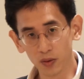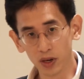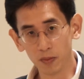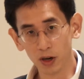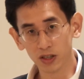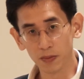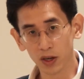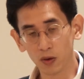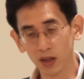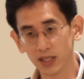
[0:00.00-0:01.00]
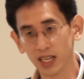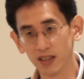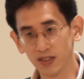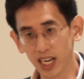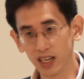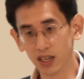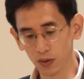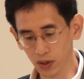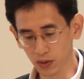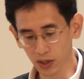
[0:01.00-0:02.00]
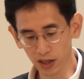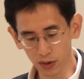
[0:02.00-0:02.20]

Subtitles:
what emerged from the qualitative data was really